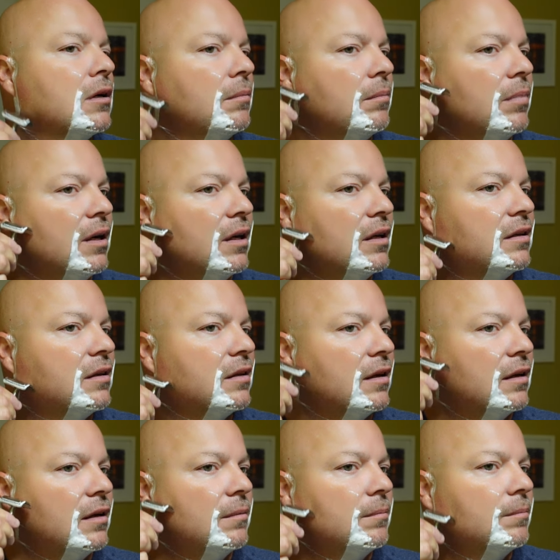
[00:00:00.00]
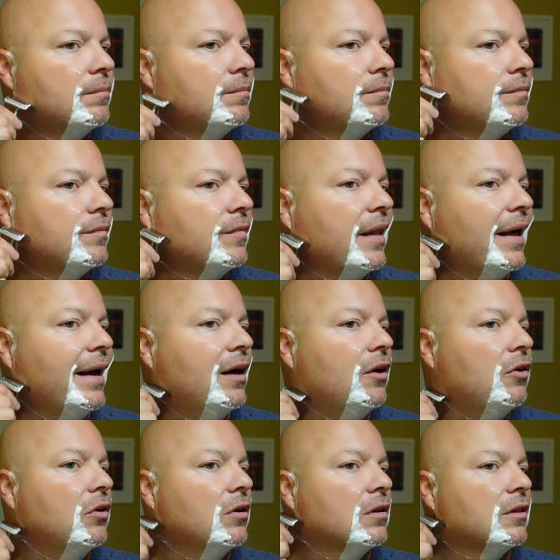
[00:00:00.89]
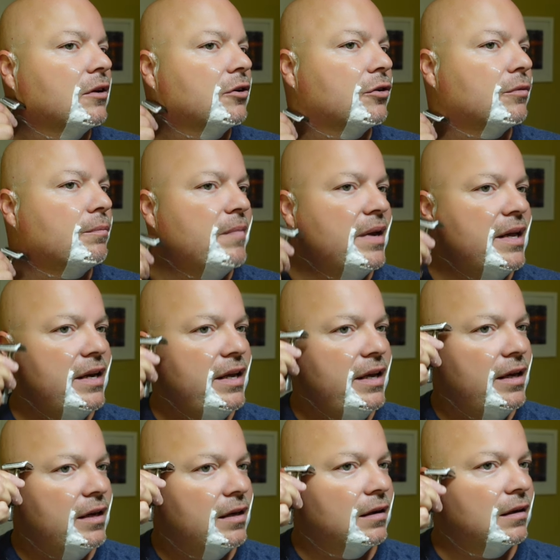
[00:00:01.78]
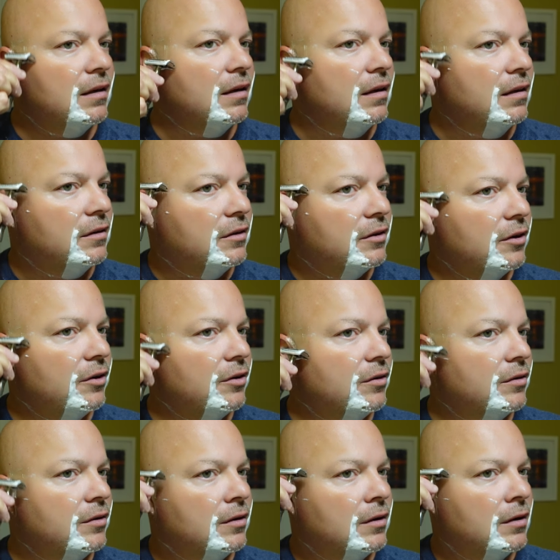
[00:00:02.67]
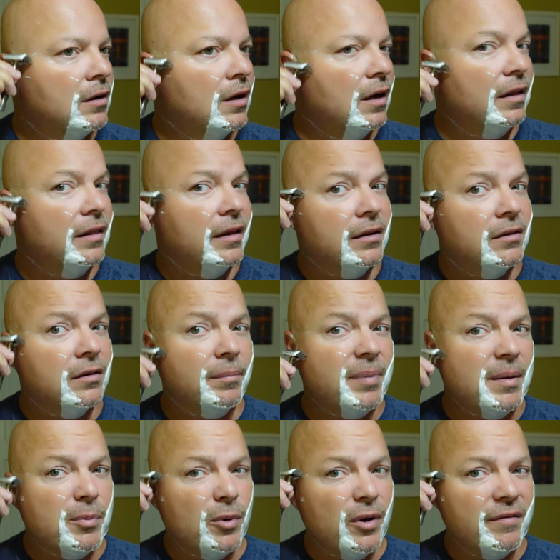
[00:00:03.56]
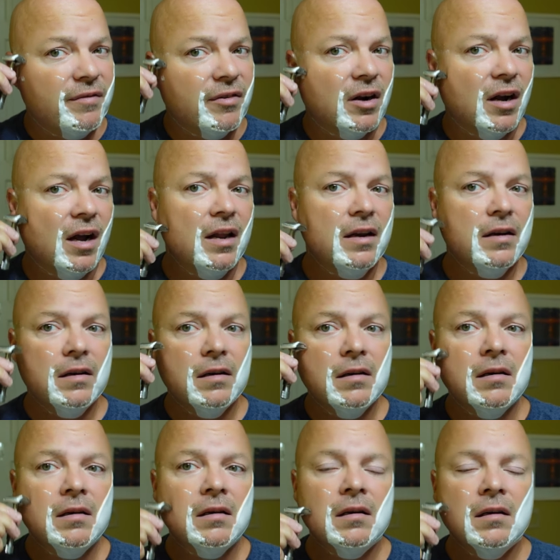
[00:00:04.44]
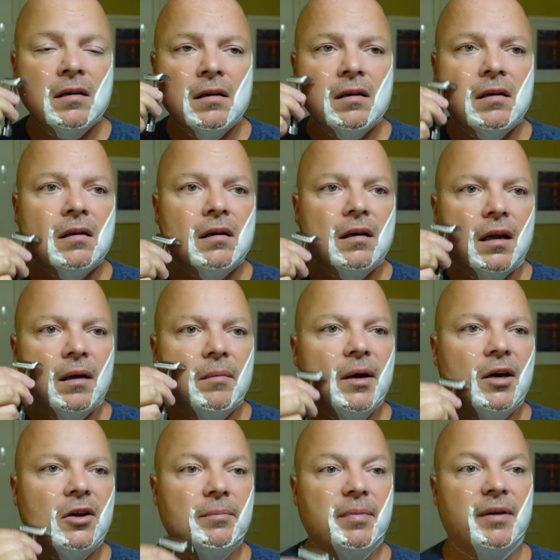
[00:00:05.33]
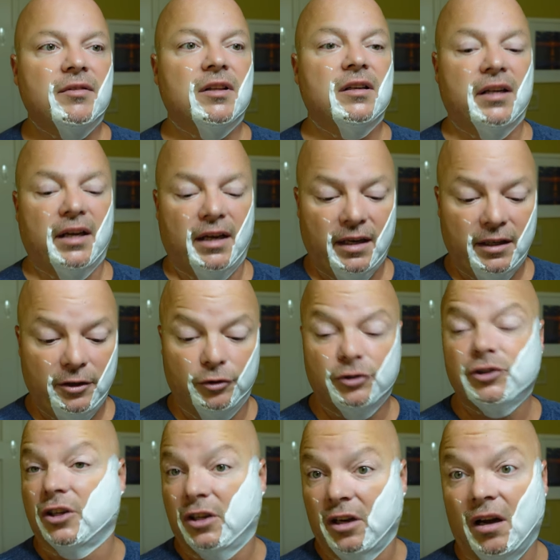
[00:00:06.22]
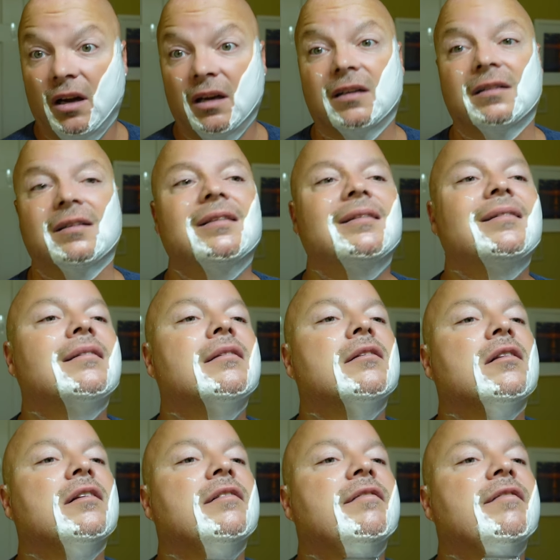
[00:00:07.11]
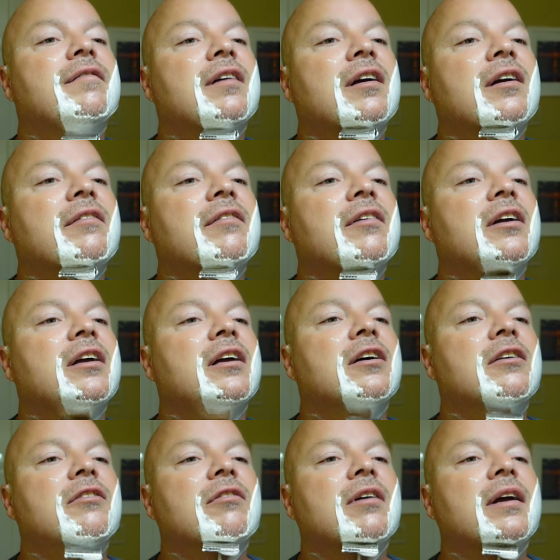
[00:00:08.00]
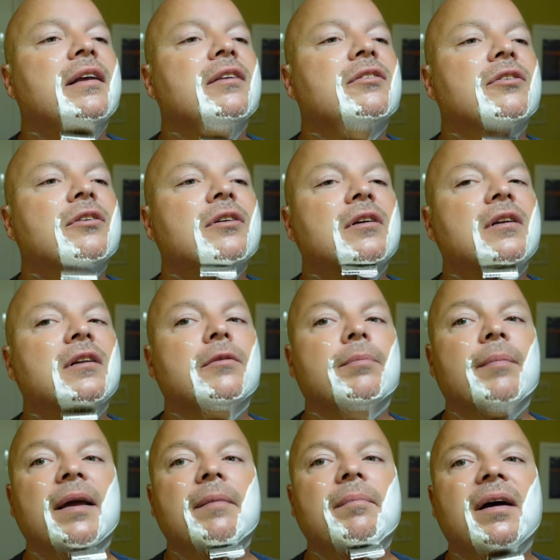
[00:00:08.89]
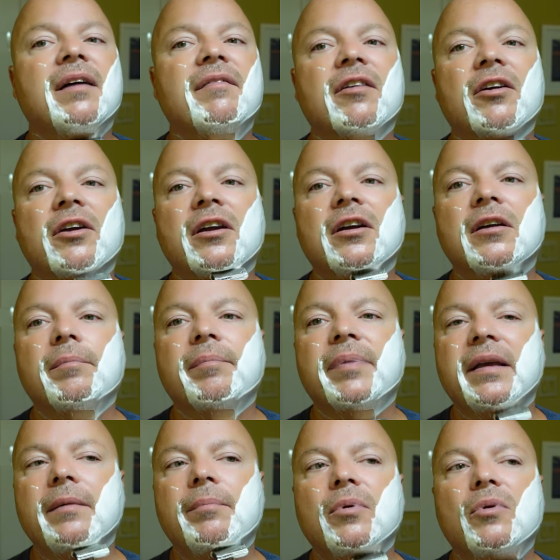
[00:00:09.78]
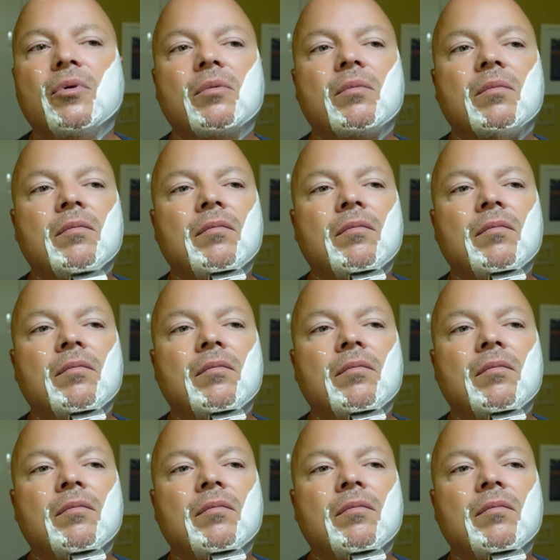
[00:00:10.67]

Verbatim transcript: But um, now there's many, and so I think some people have forgotten about Above the Tie. You should not because it's still a very, very good razor and it's made by very good people.